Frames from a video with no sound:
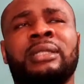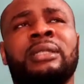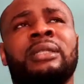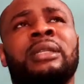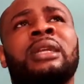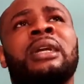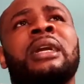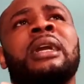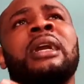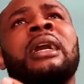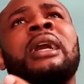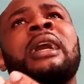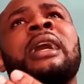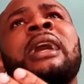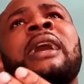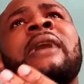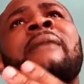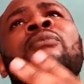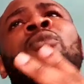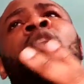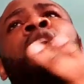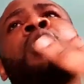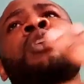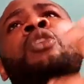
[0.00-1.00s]
Now,
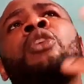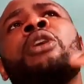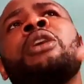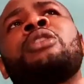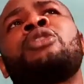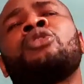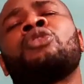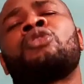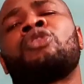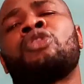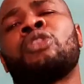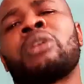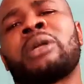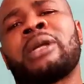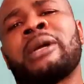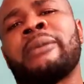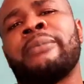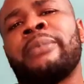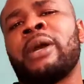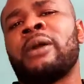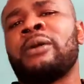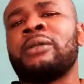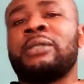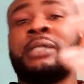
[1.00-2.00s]
I'm not going to talk
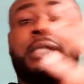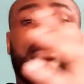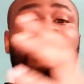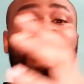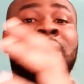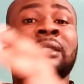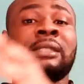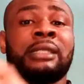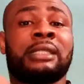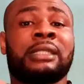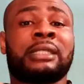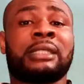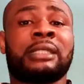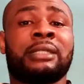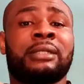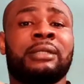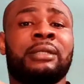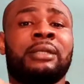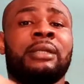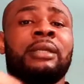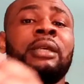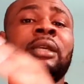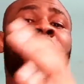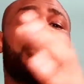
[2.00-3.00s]
about these things
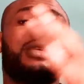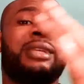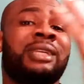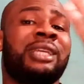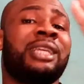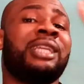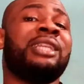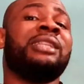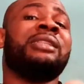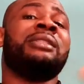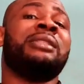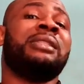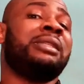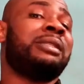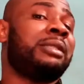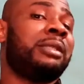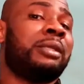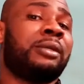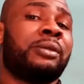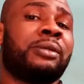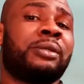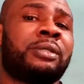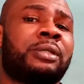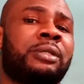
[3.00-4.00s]
in
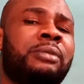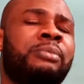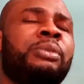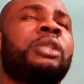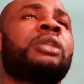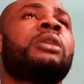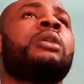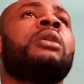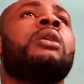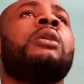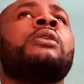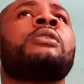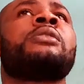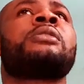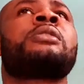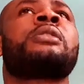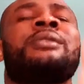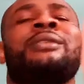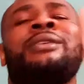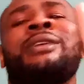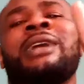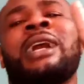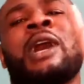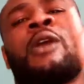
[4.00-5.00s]
details
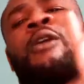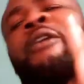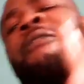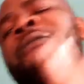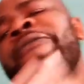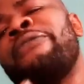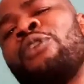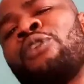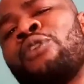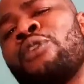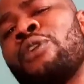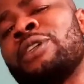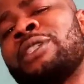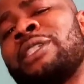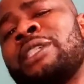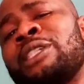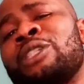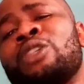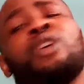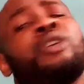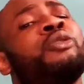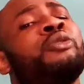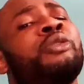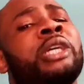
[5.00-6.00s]
because our focus
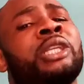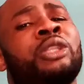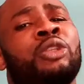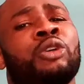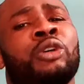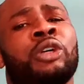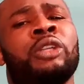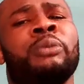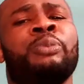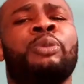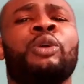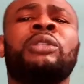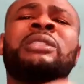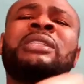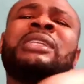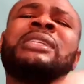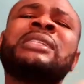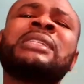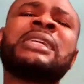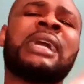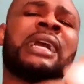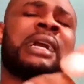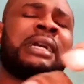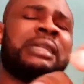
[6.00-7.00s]
is on red oil, but
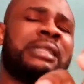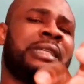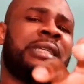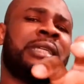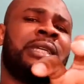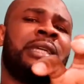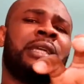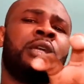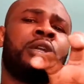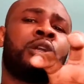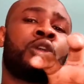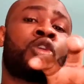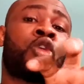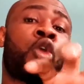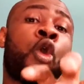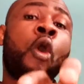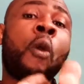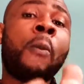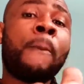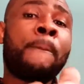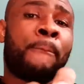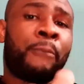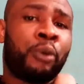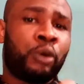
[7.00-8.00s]
these are the
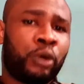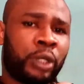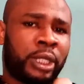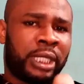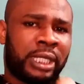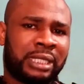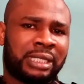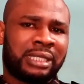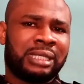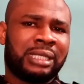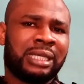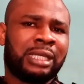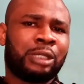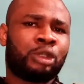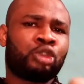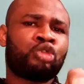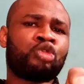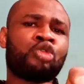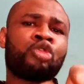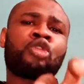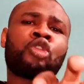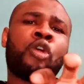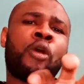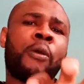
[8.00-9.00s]
components, the
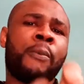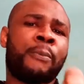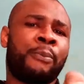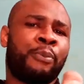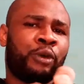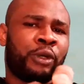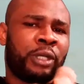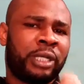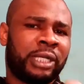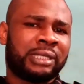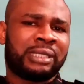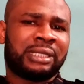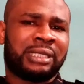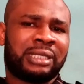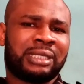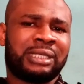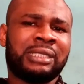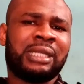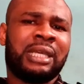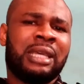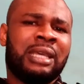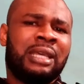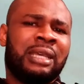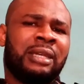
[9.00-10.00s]
two components
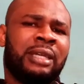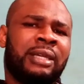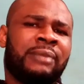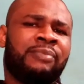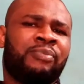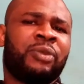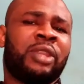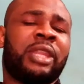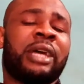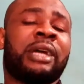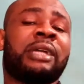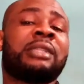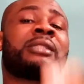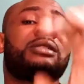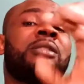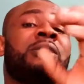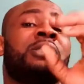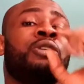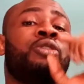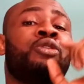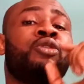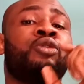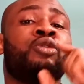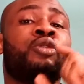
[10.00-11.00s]
that
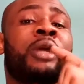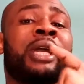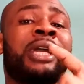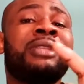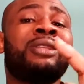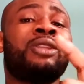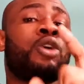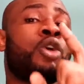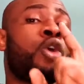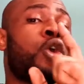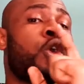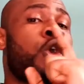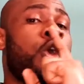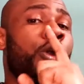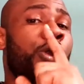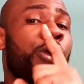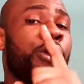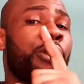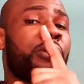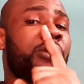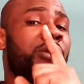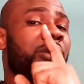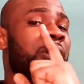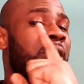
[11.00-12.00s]
the red
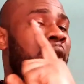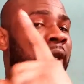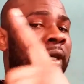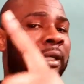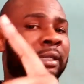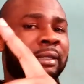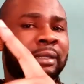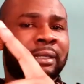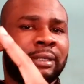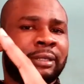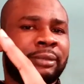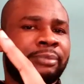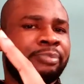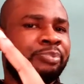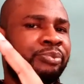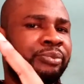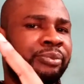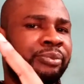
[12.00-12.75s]
oil has.